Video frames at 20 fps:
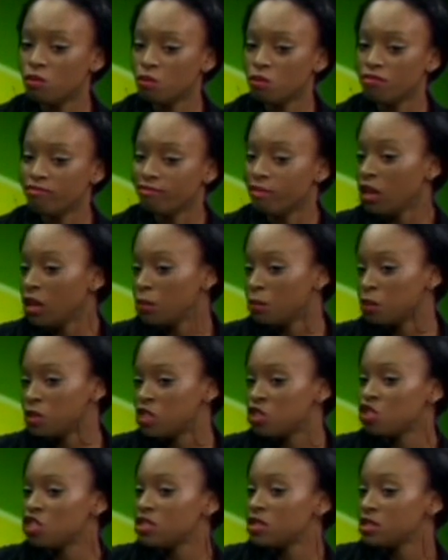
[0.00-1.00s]
in a
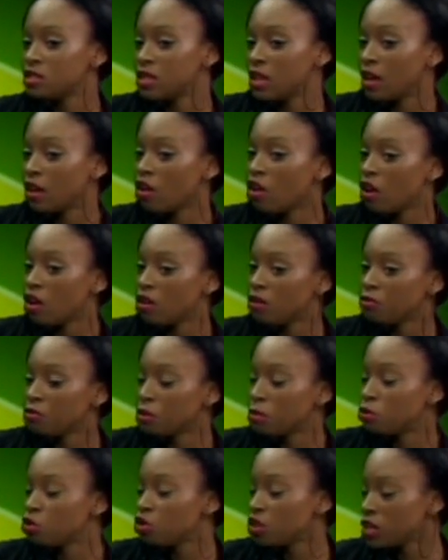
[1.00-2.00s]
position to take oil
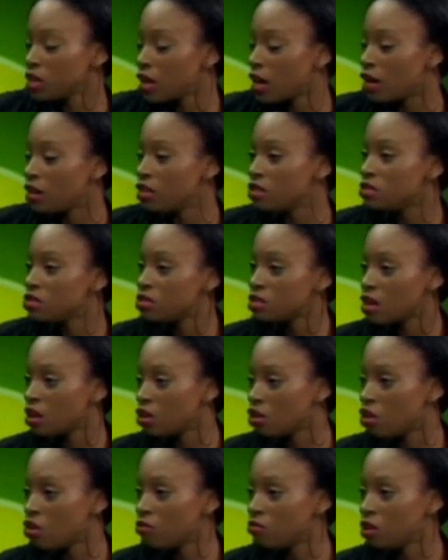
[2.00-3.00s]
from Trinidad instead
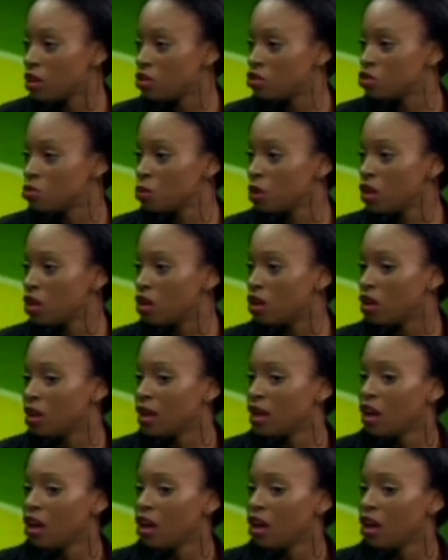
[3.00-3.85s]
of Venezuela.